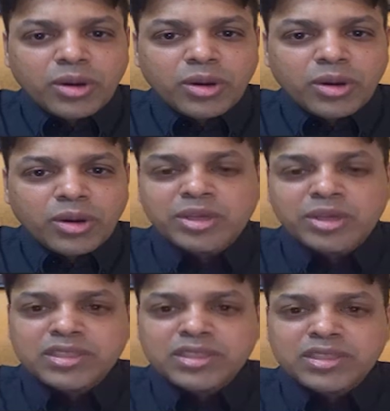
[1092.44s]
because it
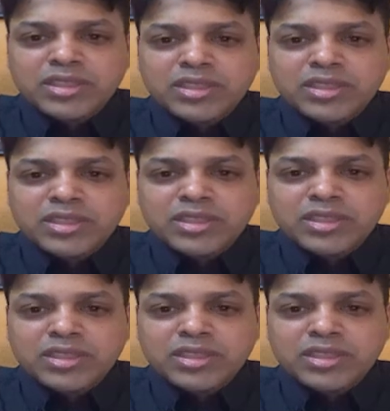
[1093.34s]
is personalized right
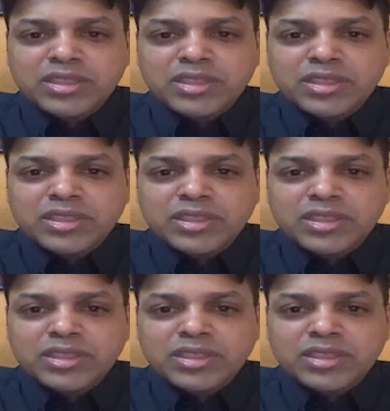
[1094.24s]
you will get different
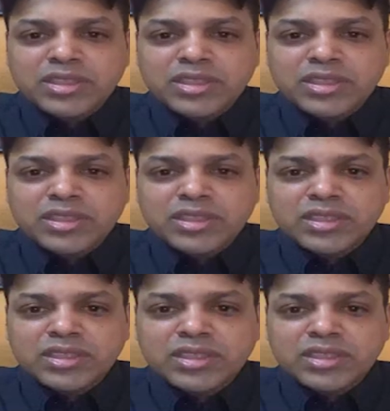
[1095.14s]
sequence of
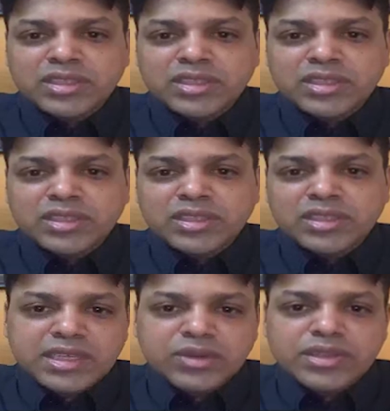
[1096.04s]
questions i will get different
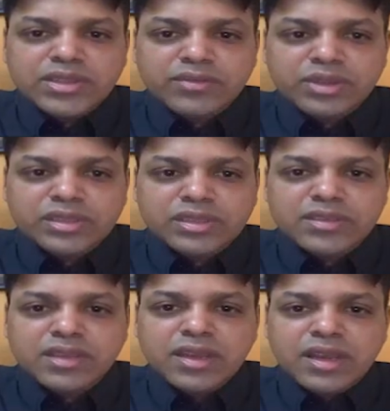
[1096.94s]
sequence of
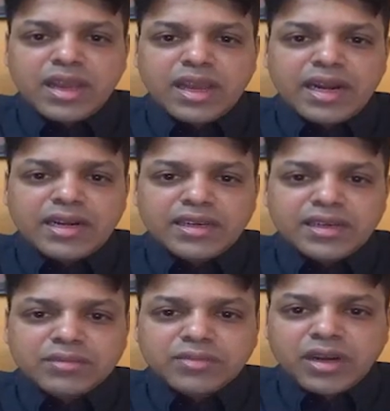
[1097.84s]
questions and
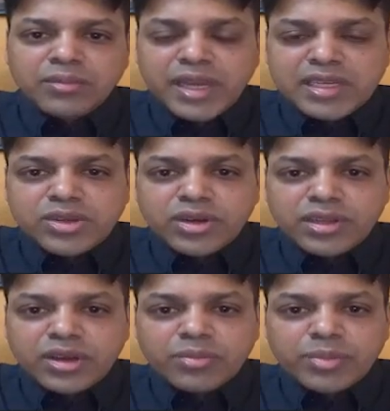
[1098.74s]
uh, uh based on
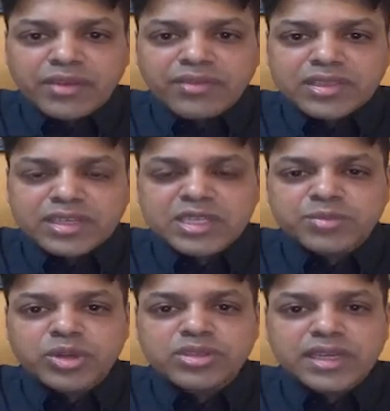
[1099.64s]
your previous
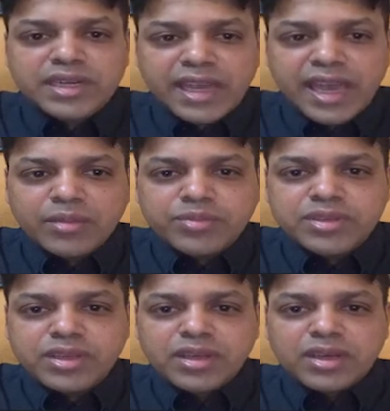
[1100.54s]
response and gaps
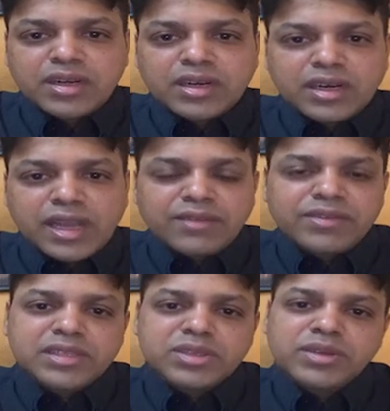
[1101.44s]
uh,
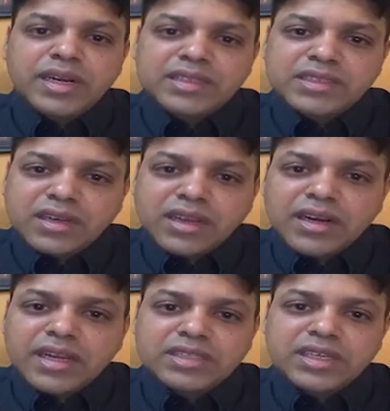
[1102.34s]
every student's
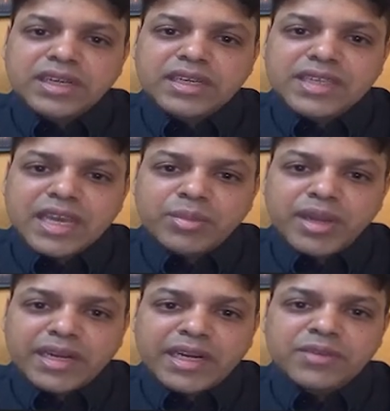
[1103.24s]
learning journeys can be
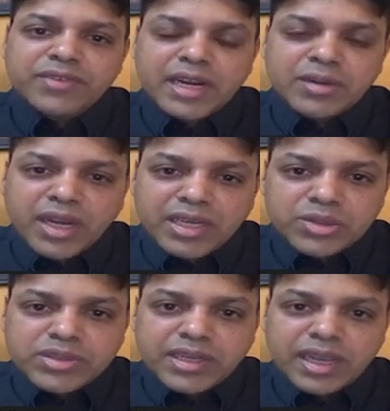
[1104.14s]
identified by
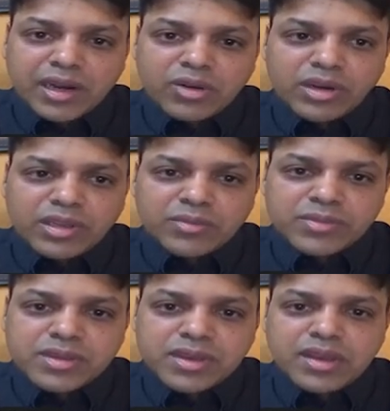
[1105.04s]
using
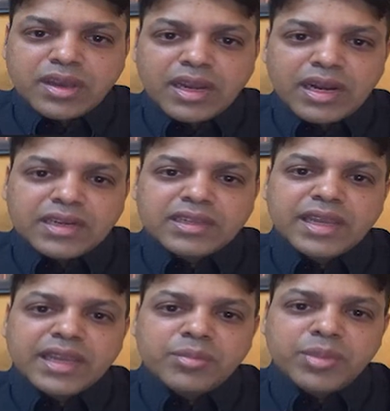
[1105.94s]
algorithms and they
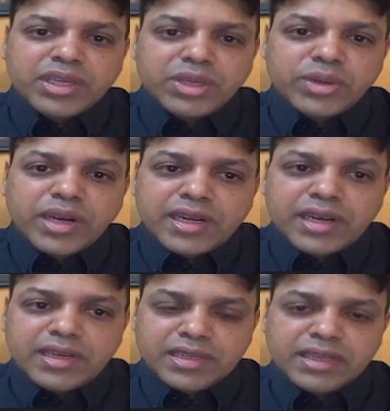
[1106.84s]
can be
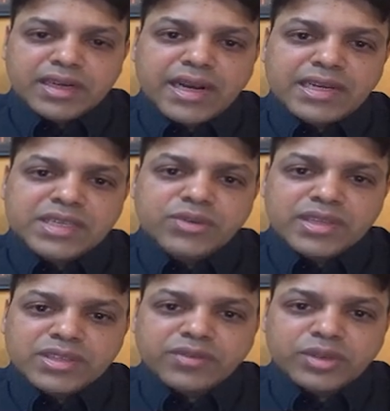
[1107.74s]
curated in the right
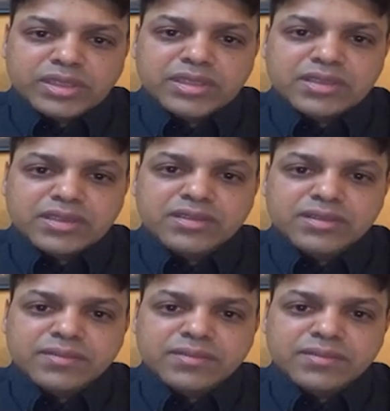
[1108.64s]
sequence of questions